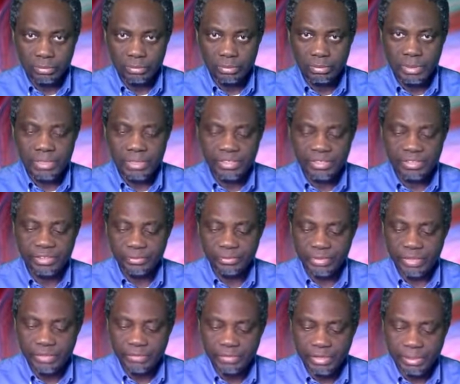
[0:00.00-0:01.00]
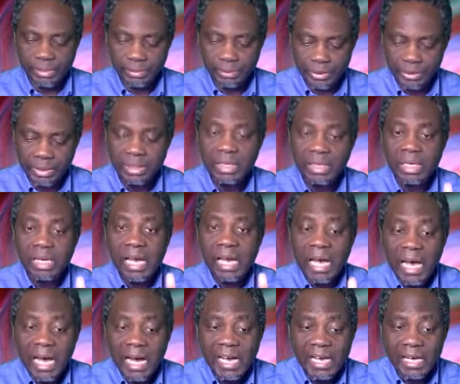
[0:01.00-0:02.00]
And this is very, very important.
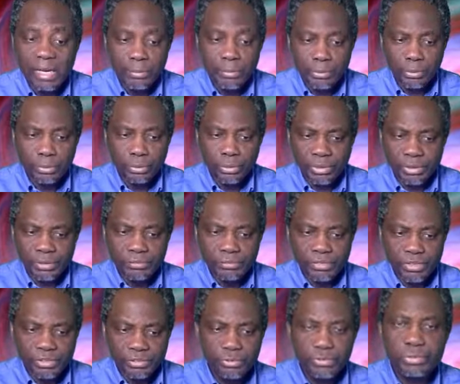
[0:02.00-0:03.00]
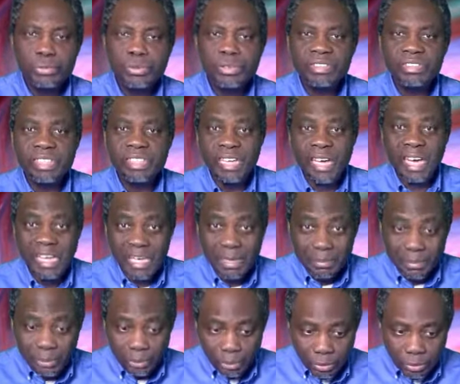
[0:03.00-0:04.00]
I am the Lord. In verse 2, he said, I
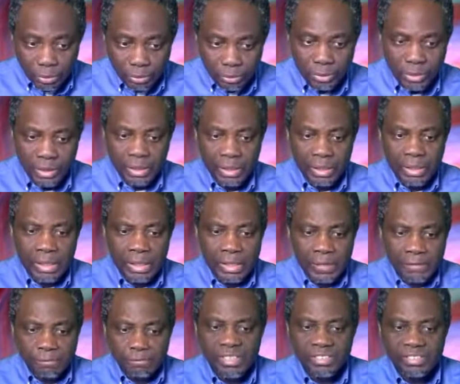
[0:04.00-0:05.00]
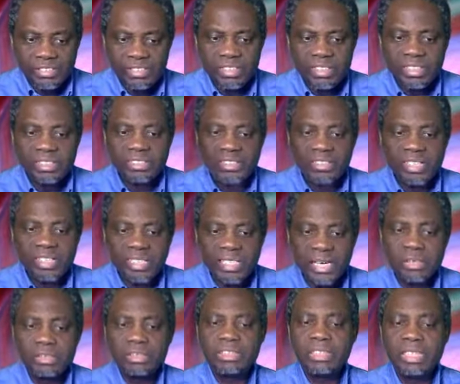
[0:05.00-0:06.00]
am the Lord. In verse 3, he said,
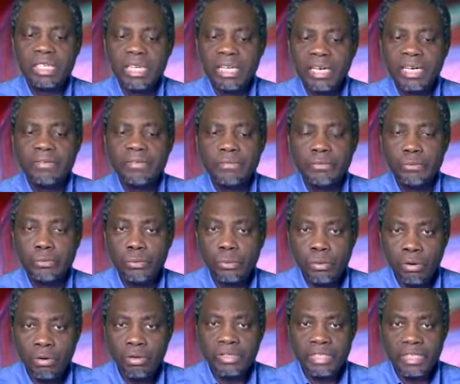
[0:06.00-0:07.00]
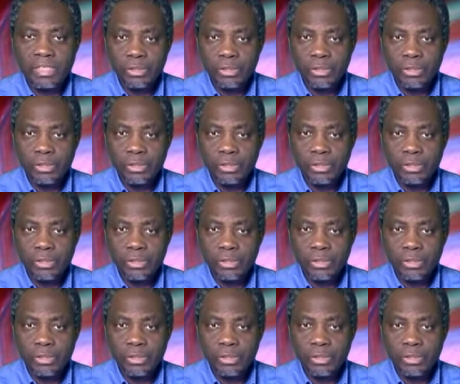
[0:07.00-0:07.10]
thou shalt have no other